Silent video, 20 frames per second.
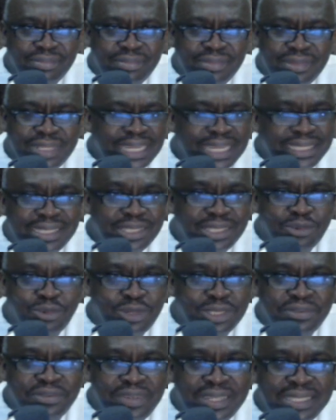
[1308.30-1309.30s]
That is
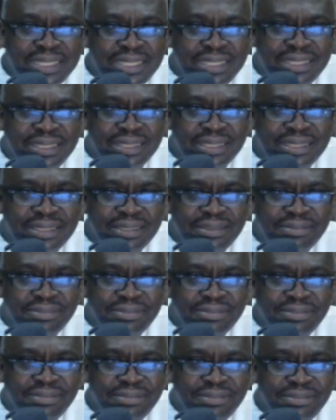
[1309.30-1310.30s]
what faith is.
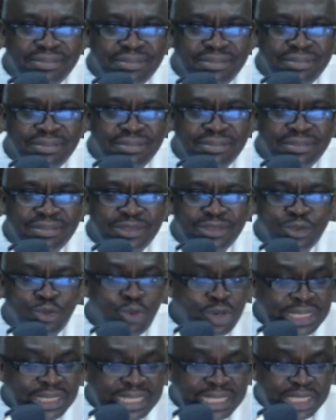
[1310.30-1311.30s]

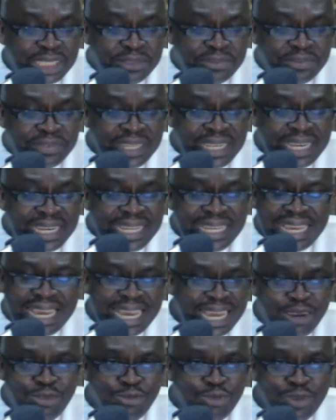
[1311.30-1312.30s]
Once it's freely
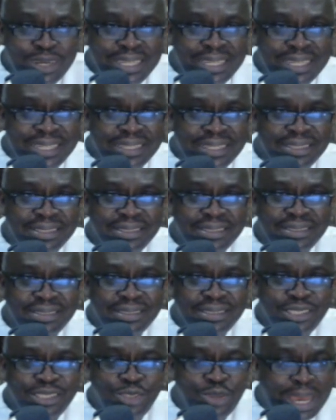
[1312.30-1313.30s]
and willingly,
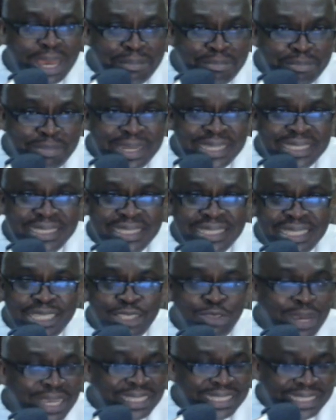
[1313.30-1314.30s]
you are embracing it,
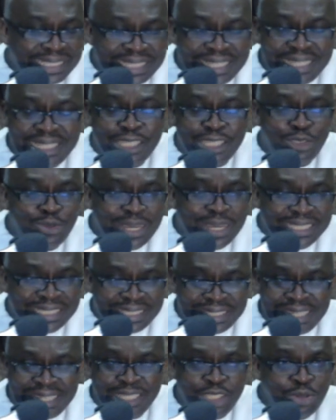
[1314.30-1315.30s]
you are seeing it, you are
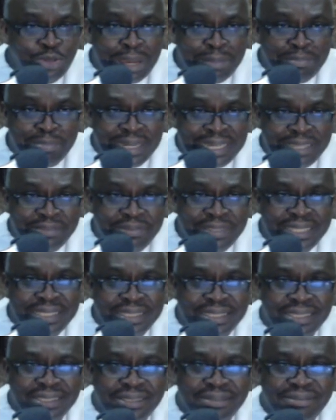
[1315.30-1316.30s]
saying it, you are believing
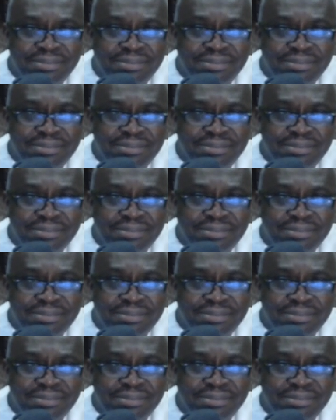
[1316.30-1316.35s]
it.